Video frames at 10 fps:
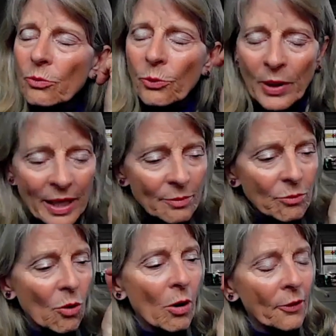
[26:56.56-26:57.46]
read
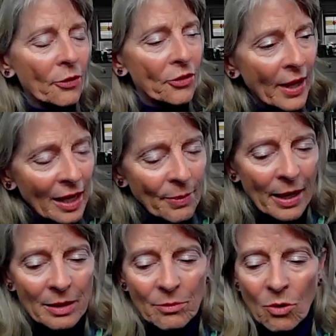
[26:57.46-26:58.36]
more, think
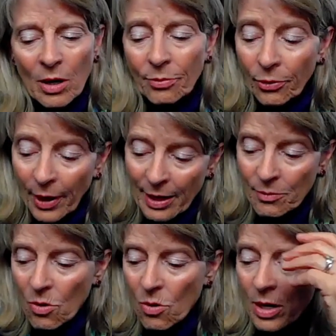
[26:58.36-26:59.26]
about it more,
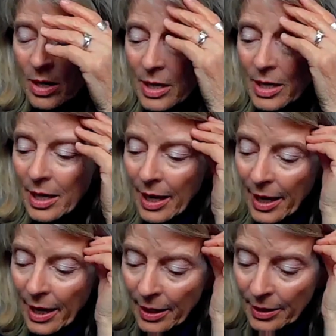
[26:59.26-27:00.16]
pray more.
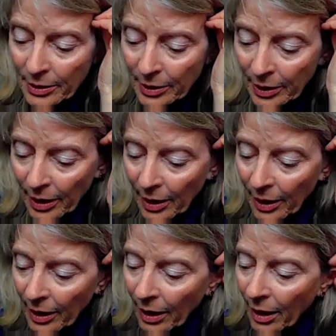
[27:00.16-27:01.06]
And
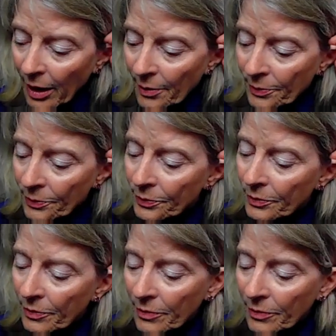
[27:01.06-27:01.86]
um,